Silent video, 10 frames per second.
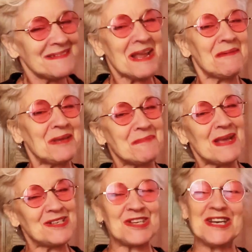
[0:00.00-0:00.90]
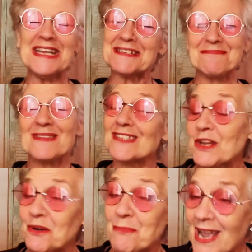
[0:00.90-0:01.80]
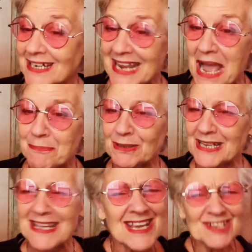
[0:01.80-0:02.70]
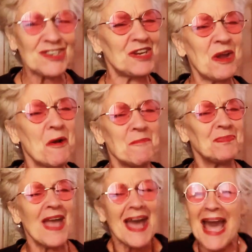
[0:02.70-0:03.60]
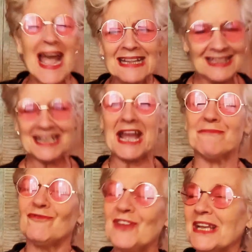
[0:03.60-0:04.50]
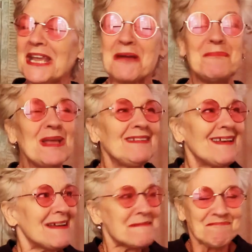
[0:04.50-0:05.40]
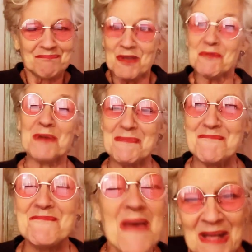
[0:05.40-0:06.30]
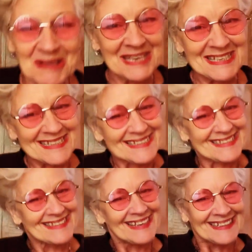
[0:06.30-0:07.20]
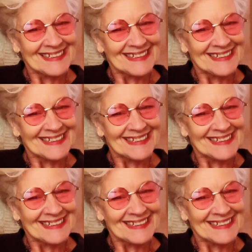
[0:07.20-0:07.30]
"Now you mention it," said Hermione happily. "Do you know, I think I'm feeling a bit rebellious."